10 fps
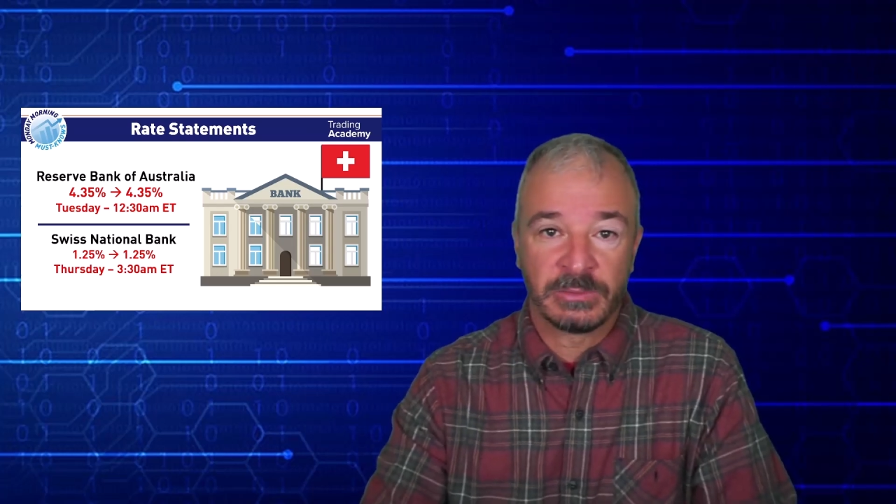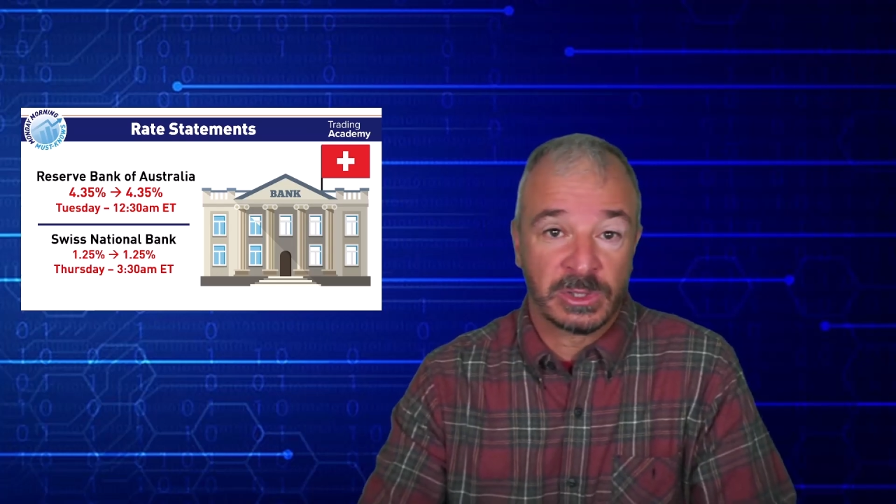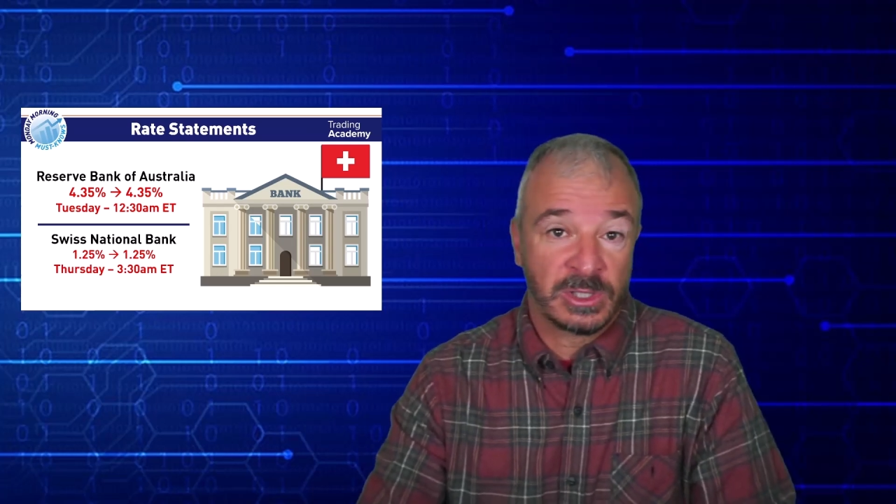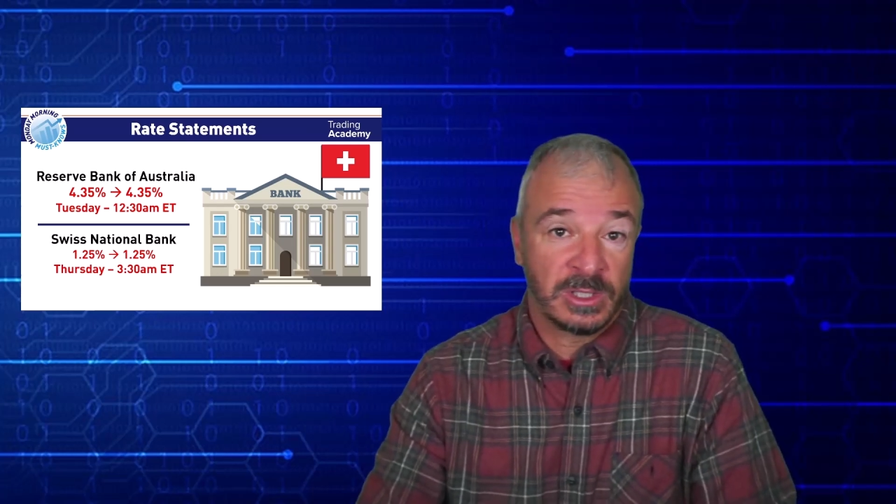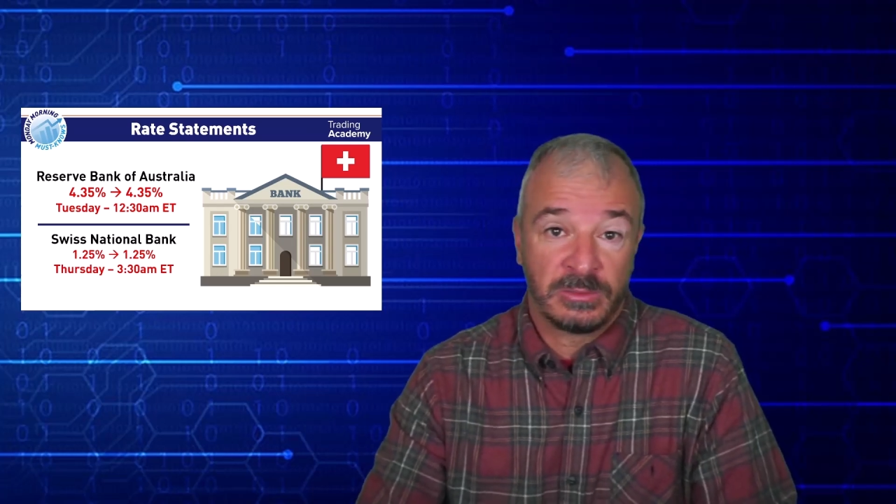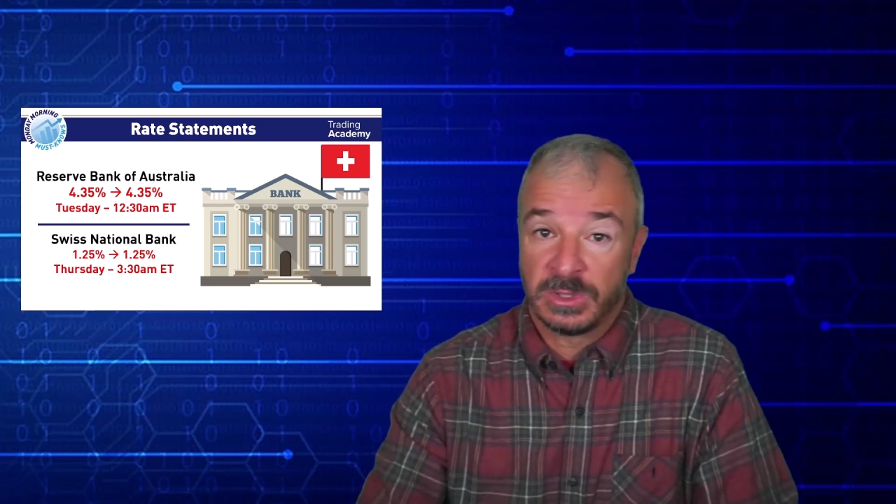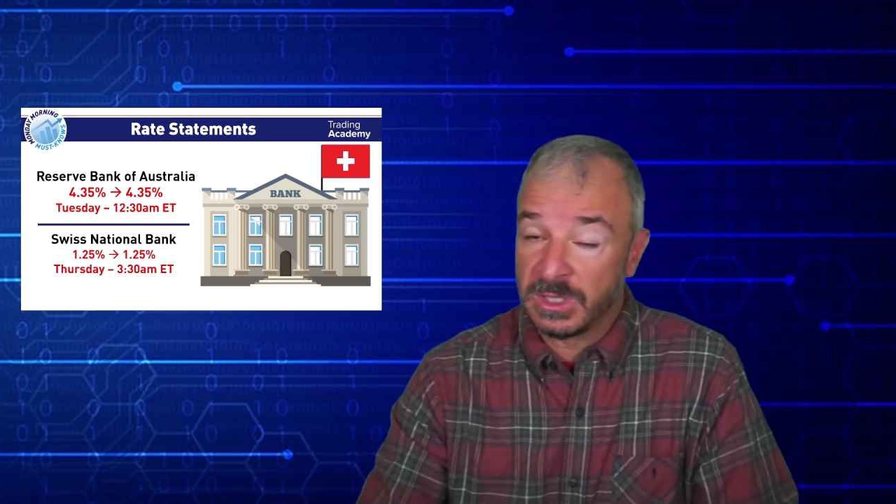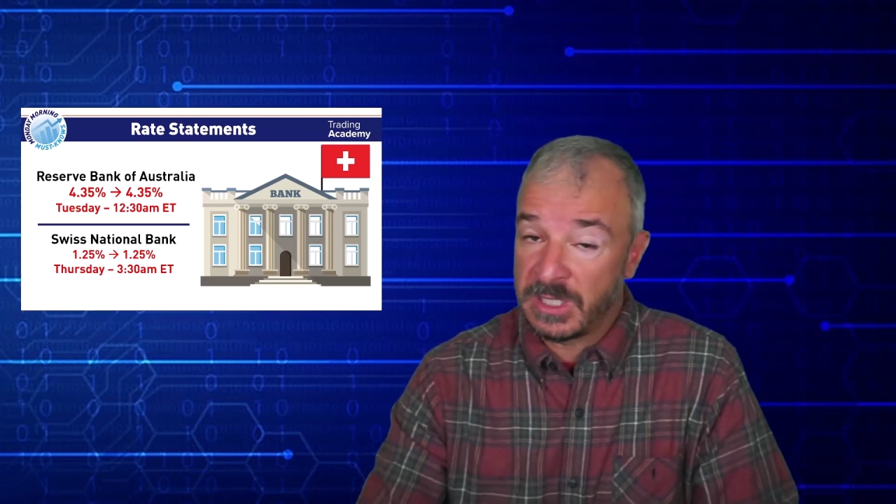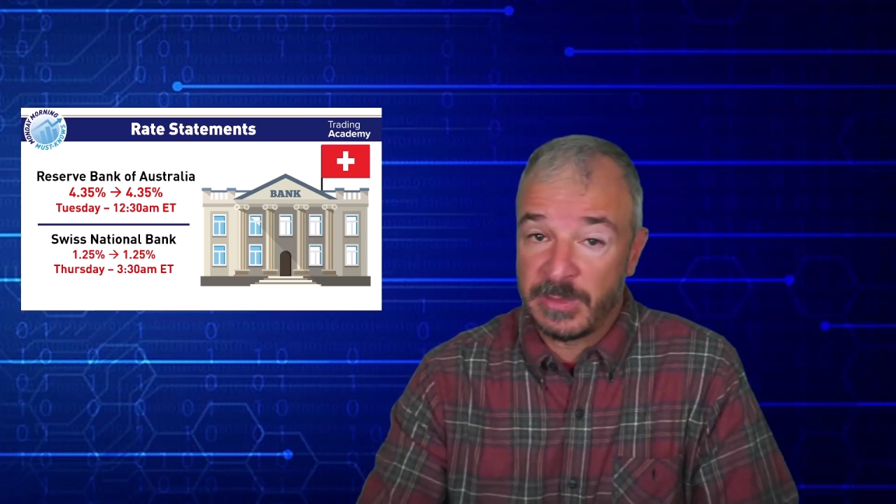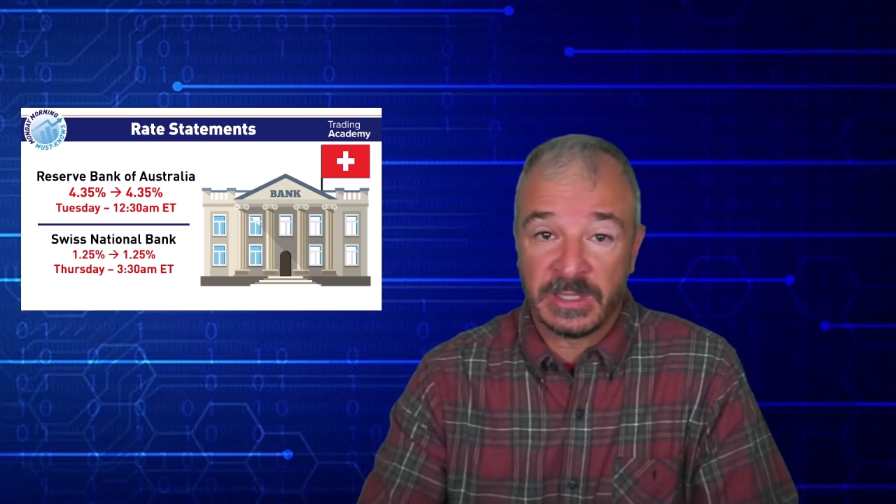which could
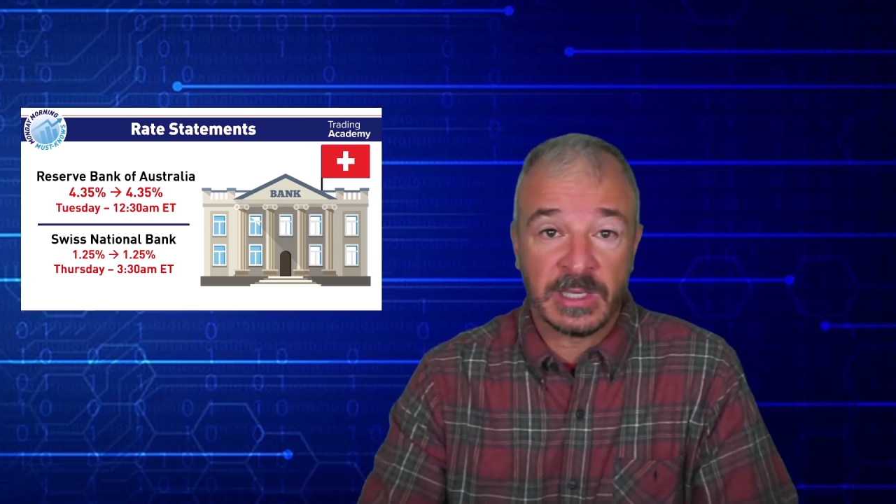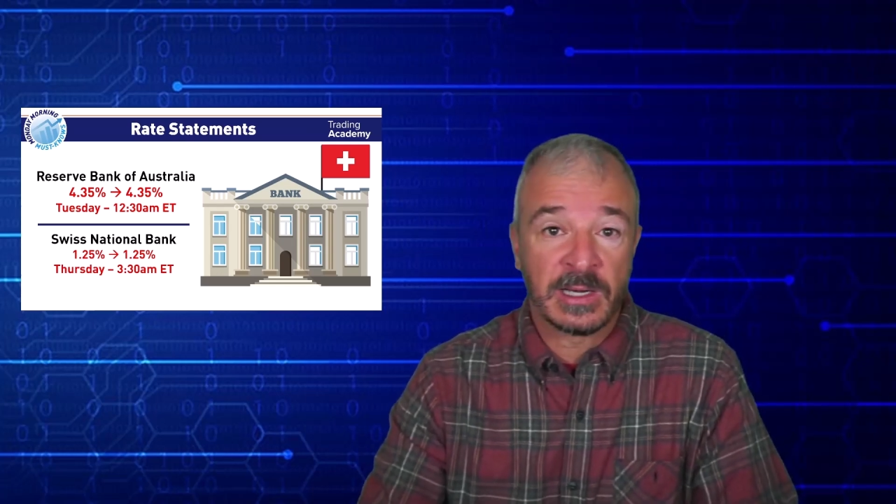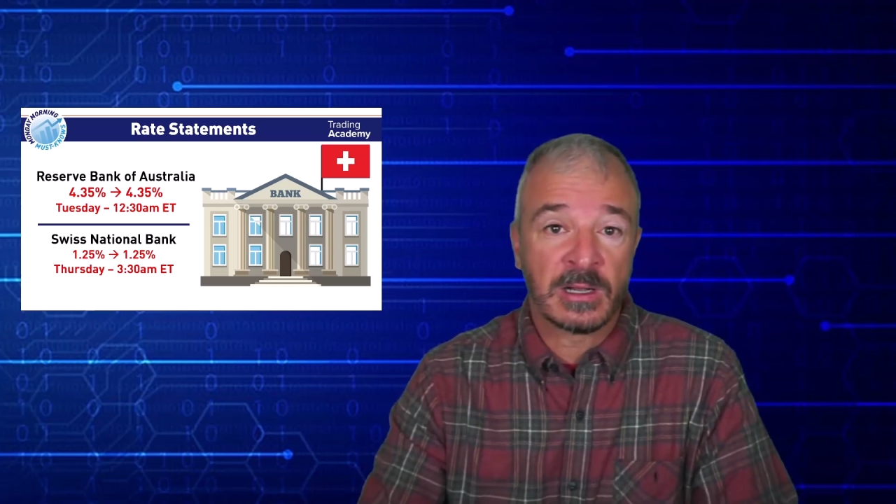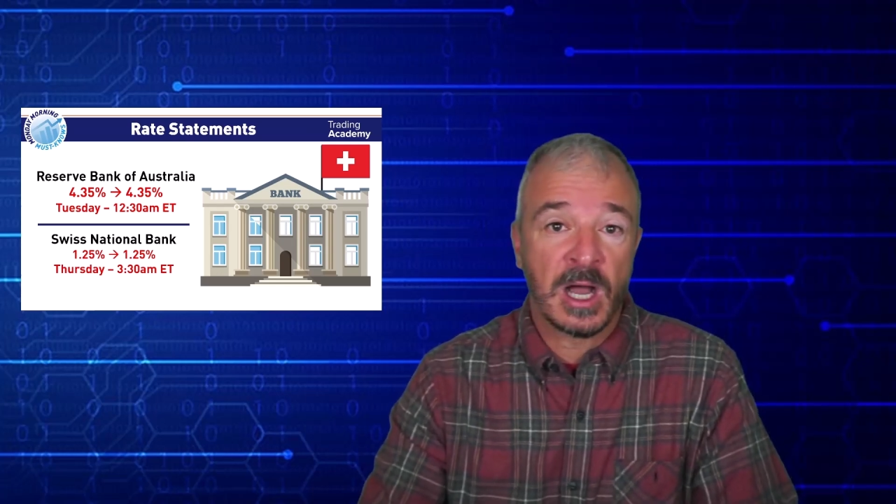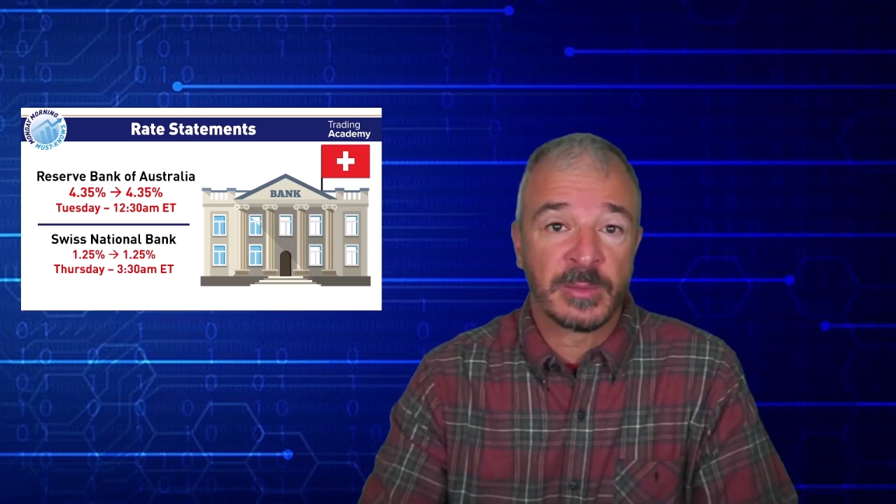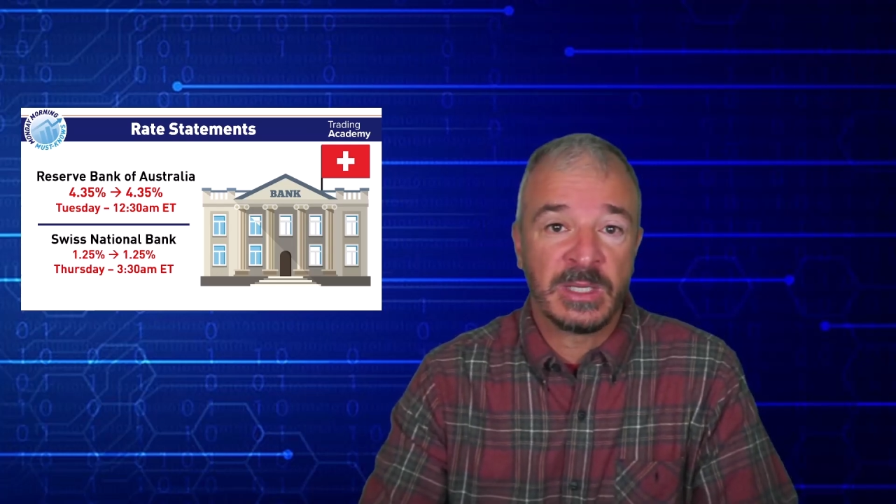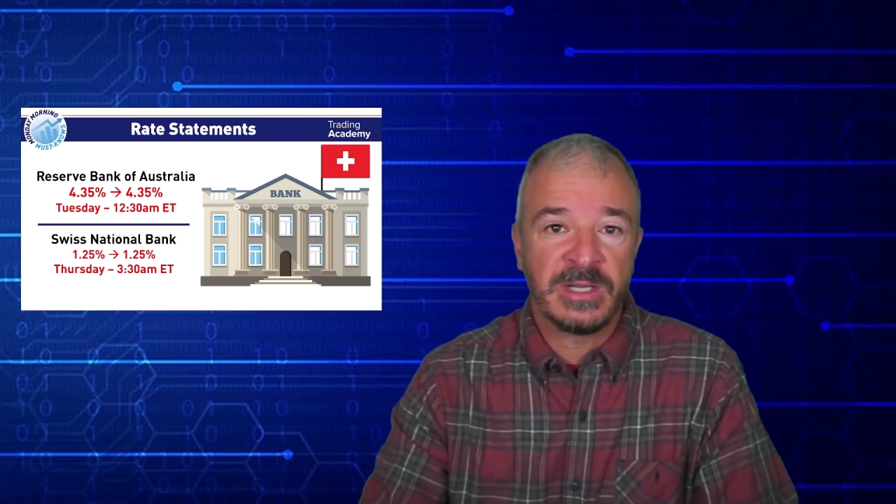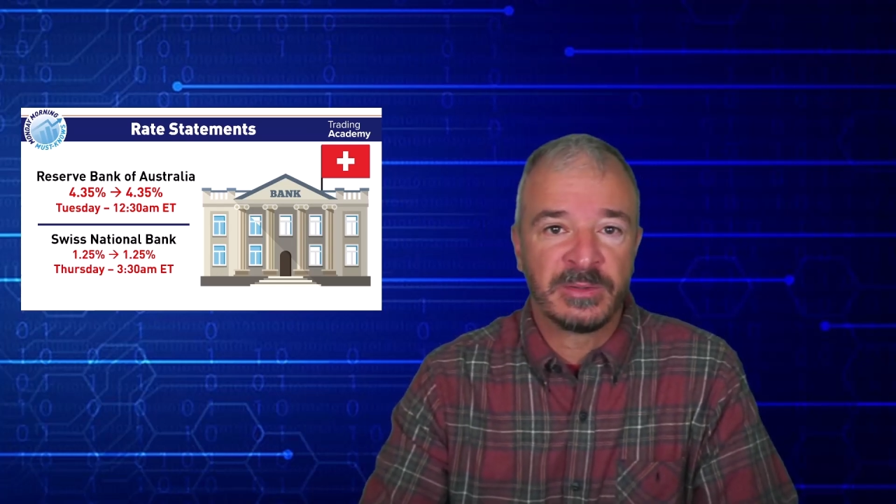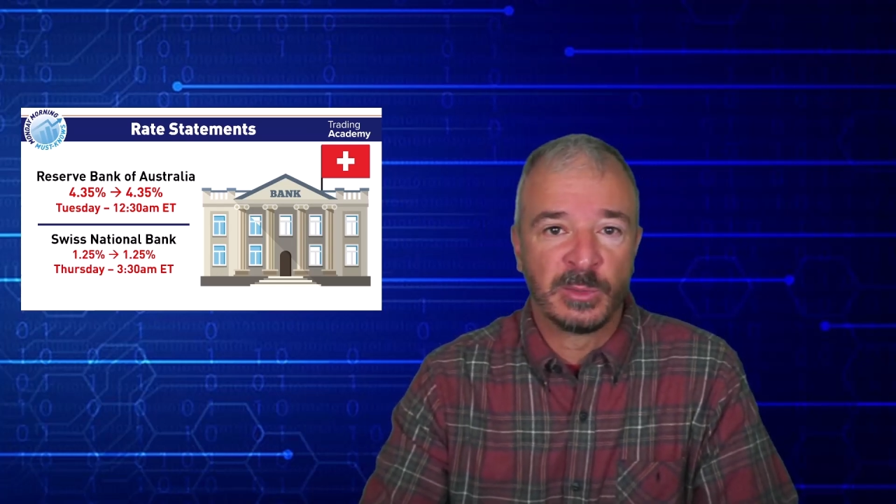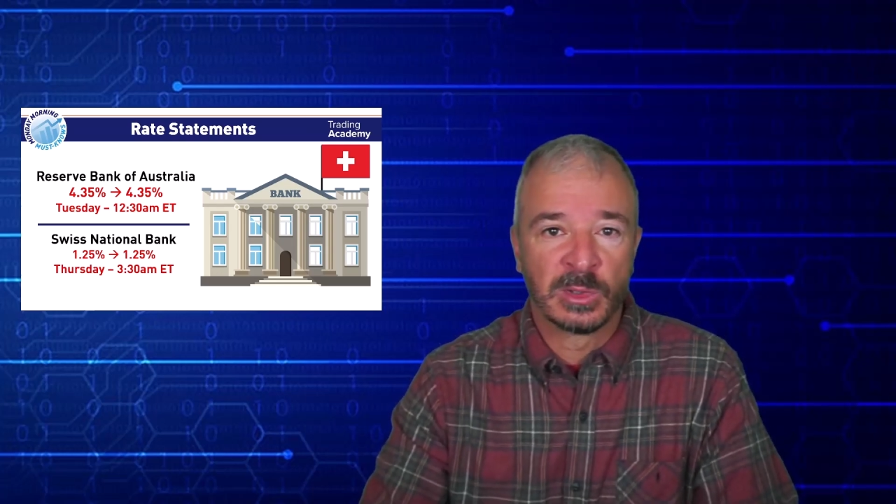stimulate that economy
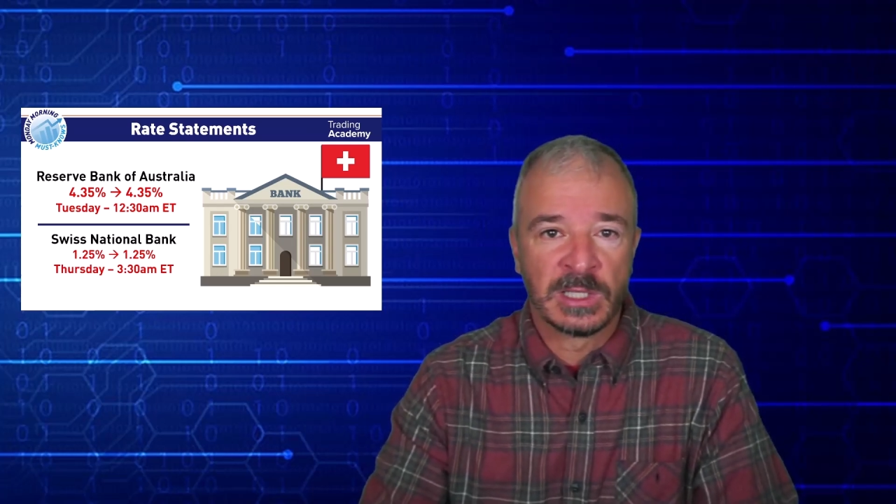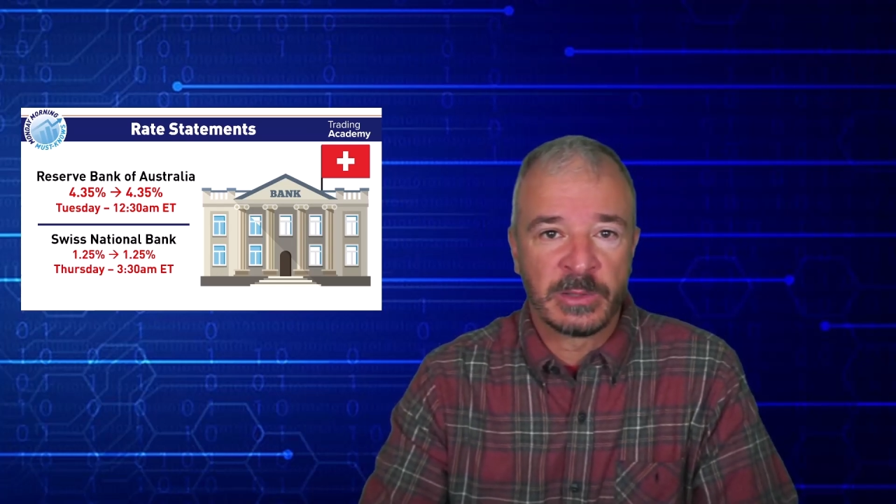even more,